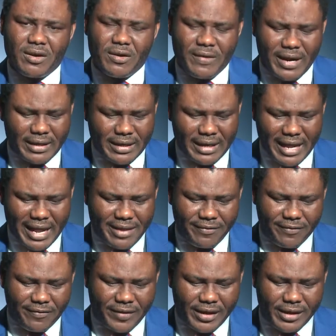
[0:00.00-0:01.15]
All right,
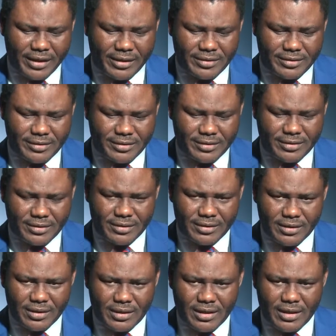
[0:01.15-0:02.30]
life is
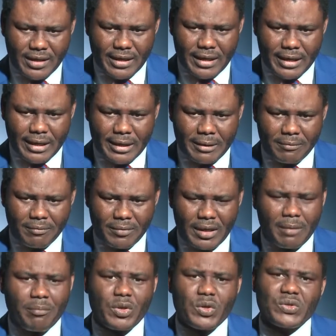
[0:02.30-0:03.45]

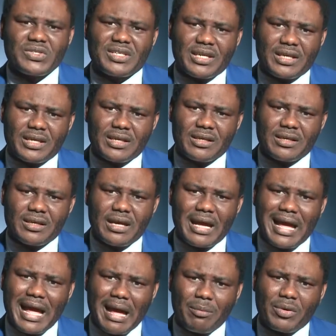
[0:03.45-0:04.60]
a music, a
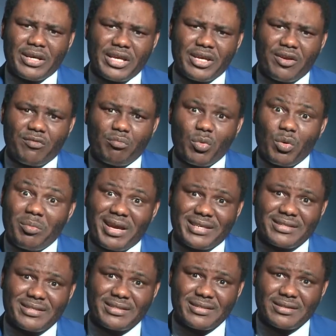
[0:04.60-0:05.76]
harmony of
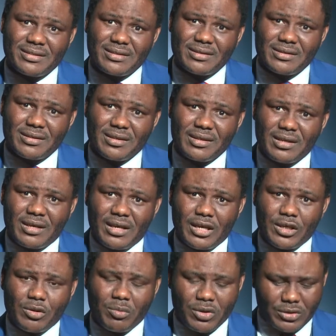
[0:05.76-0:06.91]
moments.
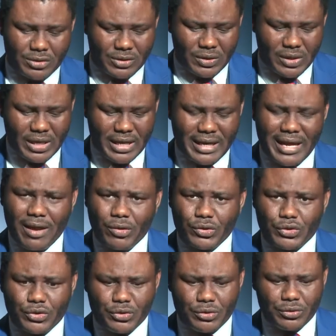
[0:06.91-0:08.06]
You must learn how
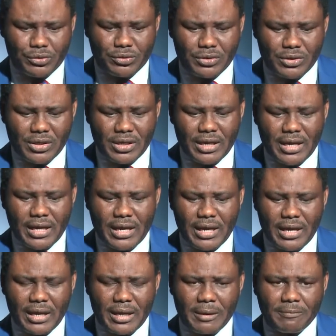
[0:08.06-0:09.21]
to
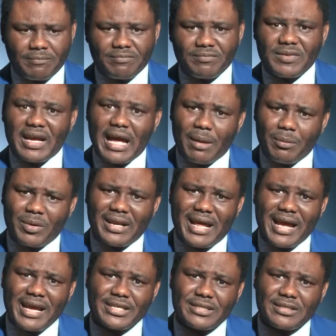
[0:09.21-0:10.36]

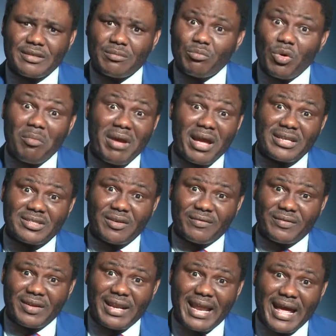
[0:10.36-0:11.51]
harmonize the moments
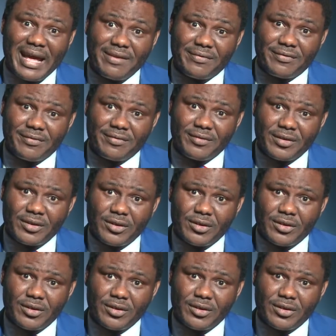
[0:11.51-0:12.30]
of your life